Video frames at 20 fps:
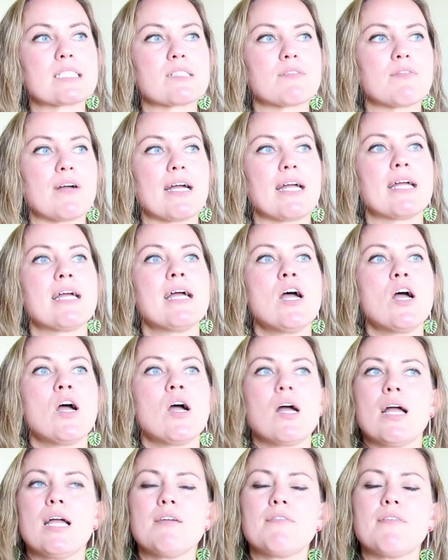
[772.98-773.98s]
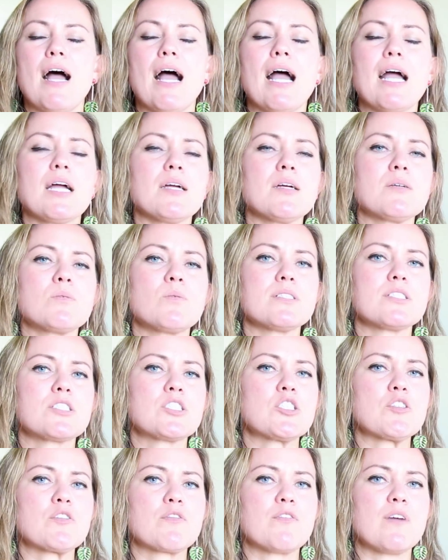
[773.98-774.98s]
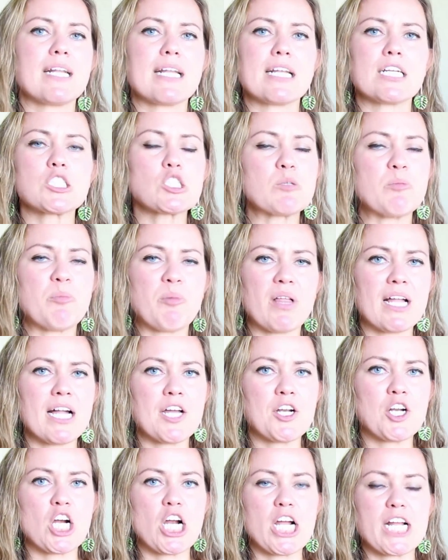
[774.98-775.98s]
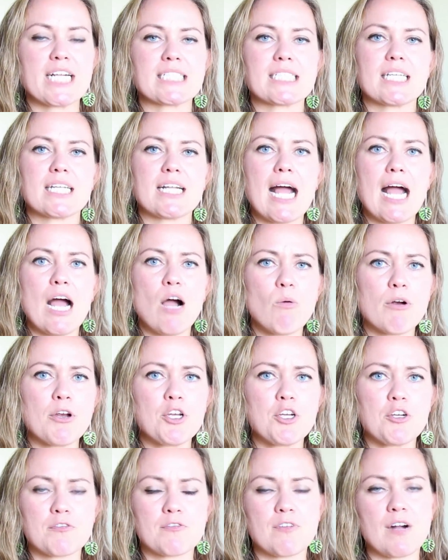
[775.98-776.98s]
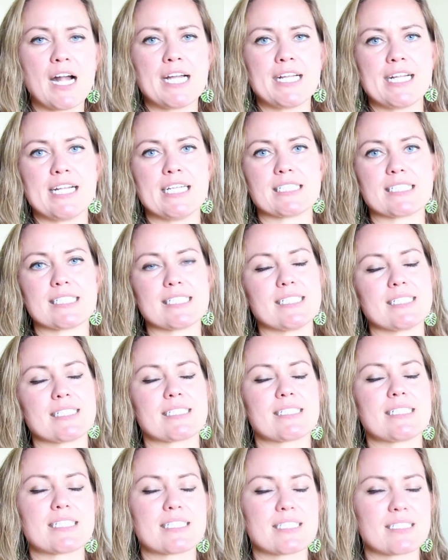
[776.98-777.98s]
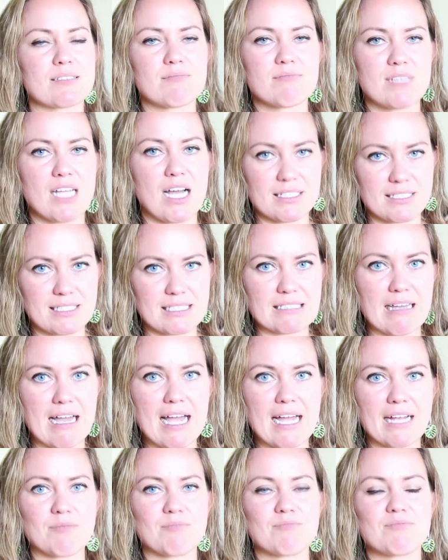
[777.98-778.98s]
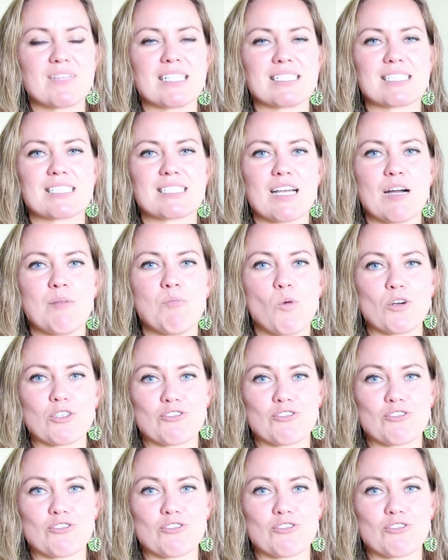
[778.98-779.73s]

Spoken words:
if I was your financial planner and I said, how are your finances? That's not slang. That's a more